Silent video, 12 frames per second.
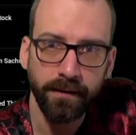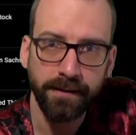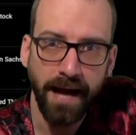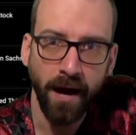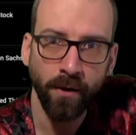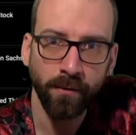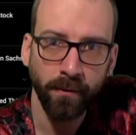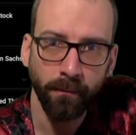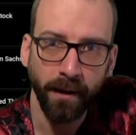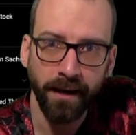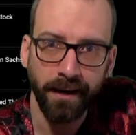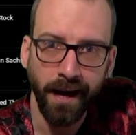down
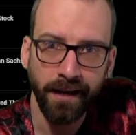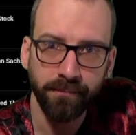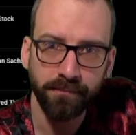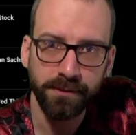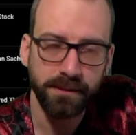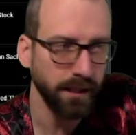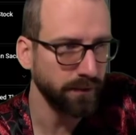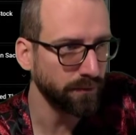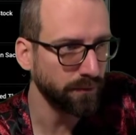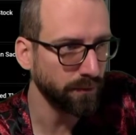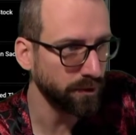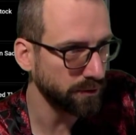by 90%,
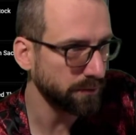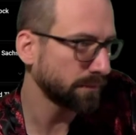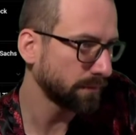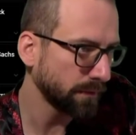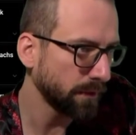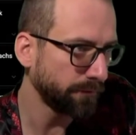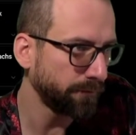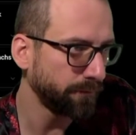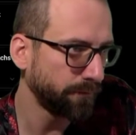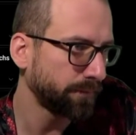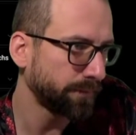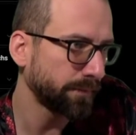which if
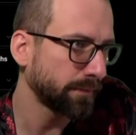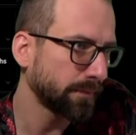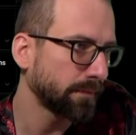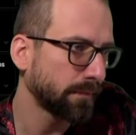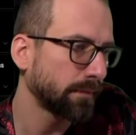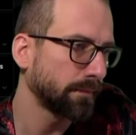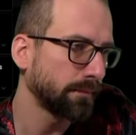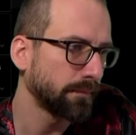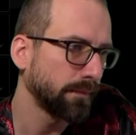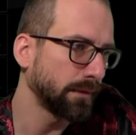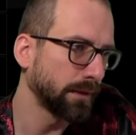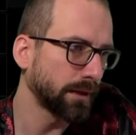
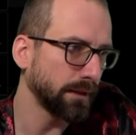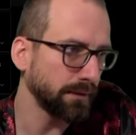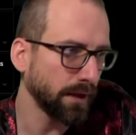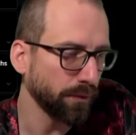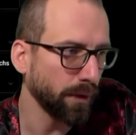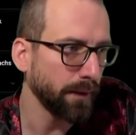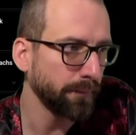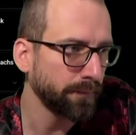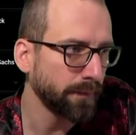look at it the other way,